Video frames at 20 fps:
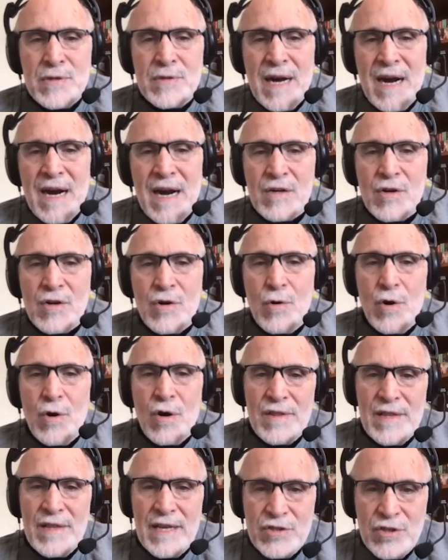
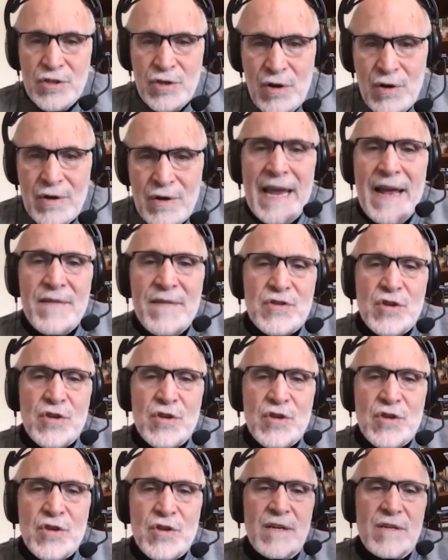hardcore, that you only have so
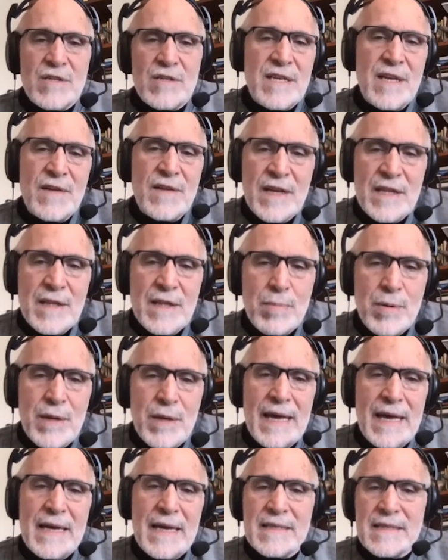many years left on the
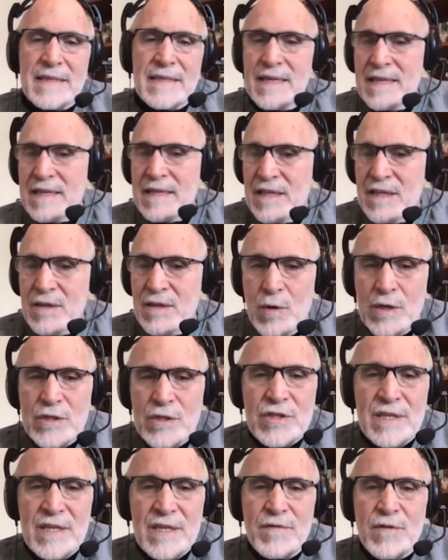planet, and
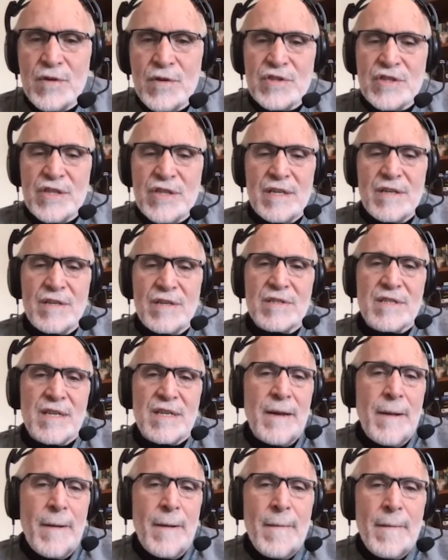once you live those years,
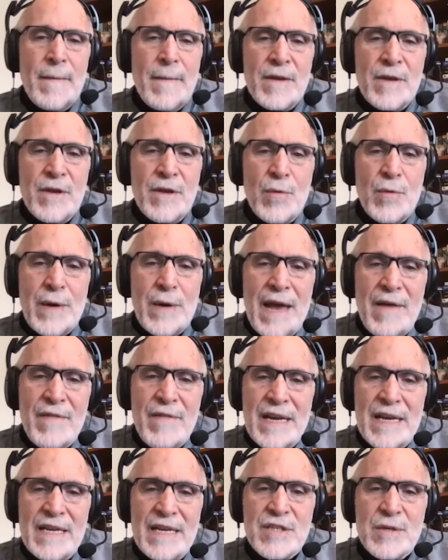and we have
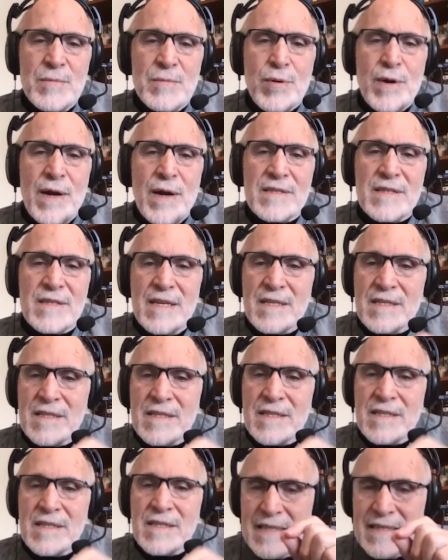an aging process
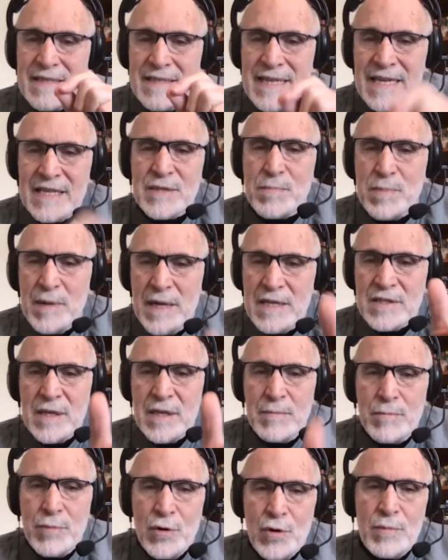that takes place,
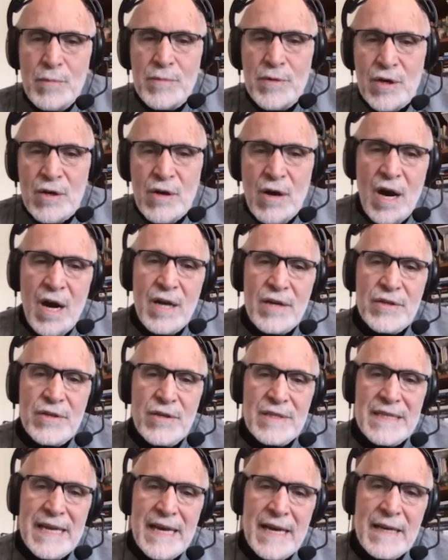and boom, you're gone,
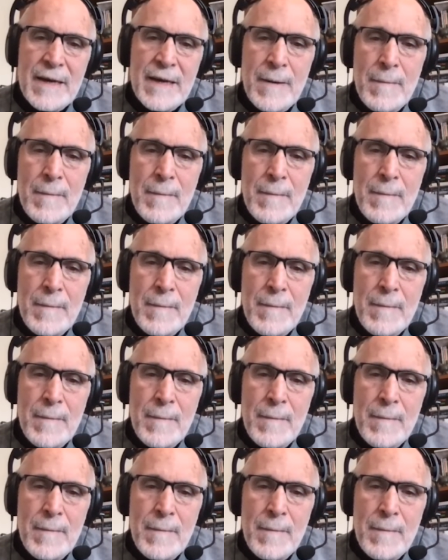you're dead.